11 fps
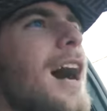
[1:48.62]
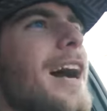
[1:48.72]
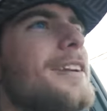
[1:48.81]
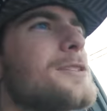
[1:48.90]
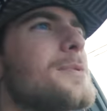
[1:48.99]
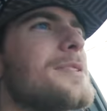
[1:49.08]

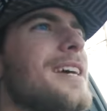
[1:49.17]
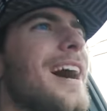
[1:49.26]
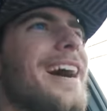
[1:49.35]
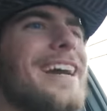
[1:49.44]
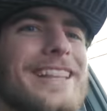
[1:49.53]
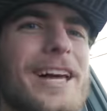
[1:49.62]
I just was
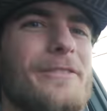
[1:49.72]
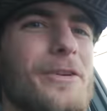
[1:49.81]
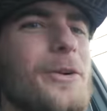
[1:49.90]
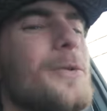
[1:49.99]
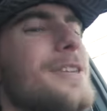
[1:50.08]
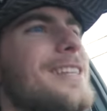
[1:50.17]
eye
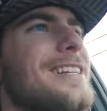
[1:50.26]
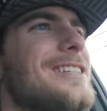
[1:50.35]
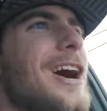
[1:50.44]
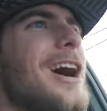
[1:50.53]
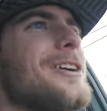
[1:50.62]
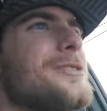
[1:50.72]
level with a
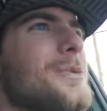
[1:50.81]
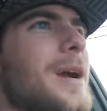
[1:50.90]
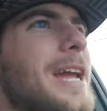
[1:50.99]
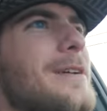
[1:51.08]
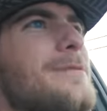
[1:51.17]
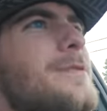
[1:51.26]
Dodge
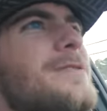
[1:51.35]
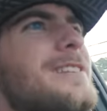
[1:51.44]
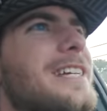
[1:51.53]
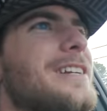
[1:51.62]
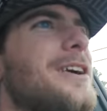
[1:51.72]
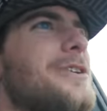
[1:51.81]
Ram
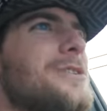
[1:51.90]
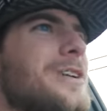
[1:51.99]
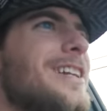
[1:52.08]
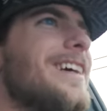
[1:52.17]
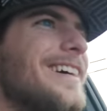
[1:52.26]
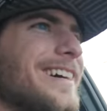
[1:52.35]

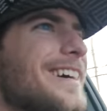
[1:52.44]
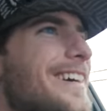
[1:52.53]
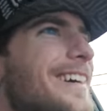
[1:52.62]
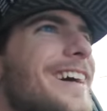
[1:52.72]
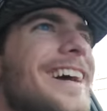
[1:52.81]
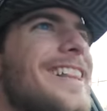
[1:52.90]
1500.
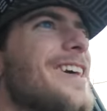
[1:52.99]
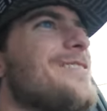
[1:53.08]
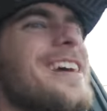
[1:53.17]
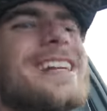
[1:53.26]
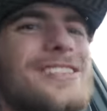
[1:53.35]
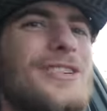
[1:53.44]
That
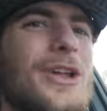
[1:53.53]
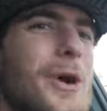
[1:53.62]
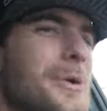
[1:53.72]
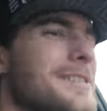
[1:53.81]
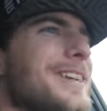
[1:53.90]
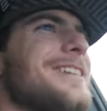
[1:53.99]
makes
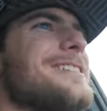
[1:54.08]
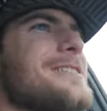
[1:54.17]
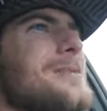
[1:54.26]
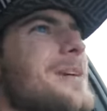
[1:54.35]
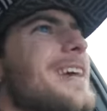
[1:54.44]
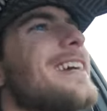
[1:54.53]
no sense
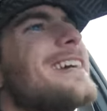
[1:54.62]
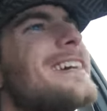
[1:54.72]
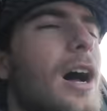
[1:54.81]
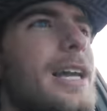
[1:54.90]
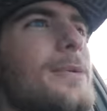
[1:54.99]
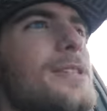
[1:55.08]
to me.
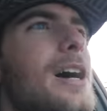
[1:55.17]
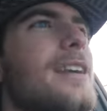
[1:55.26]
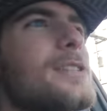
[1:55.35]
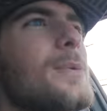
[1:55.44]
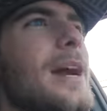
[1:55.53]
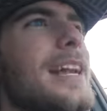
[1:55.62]
He was on
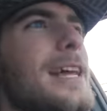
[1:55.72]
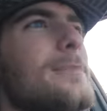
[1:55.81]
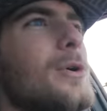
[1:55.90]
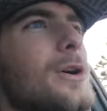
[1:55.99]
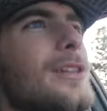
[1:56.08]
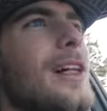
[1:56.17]
his way to
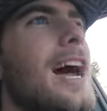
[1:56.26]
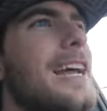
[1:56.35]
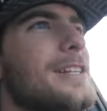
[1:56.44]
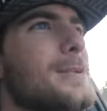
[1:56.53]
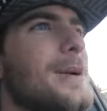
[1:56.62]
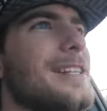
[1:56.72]
import
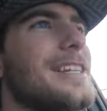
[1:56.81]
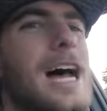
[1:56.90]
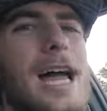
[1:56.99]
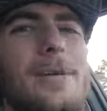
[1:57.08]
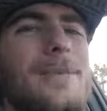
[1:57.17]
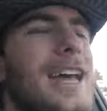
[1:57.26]
Alliance one
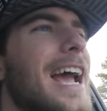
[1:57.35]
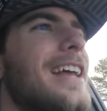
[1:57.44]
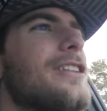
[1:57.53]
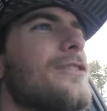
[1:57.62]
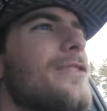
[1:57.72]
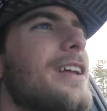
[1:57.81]
time,
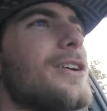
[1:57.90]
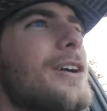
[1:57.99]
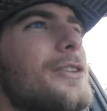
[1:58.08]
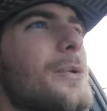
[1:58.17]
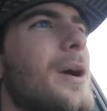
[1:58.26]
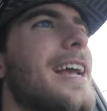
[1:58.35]
and the fender
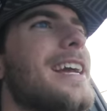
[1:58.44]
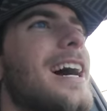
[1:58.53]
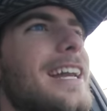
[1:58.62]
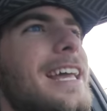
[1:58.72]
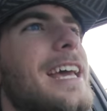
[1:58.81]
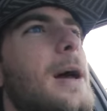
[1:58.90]
on the right
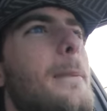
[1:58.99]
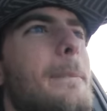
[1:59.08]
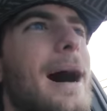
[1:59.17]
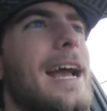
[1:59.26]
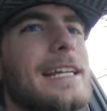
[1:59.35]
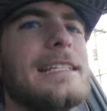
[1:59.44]
got hit
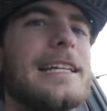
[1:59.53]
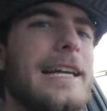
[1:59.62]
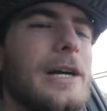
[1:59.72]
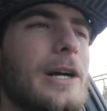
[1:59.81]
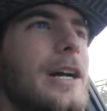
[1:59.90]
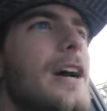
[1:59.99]
by a
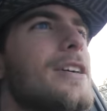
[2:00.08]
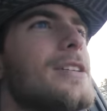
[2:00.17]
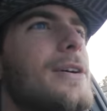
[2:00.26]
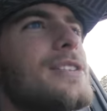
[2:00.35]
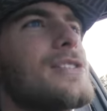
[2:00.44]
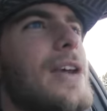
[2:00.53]
deer. So
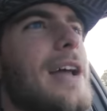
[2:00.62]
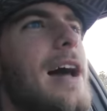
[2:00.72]
he was just like,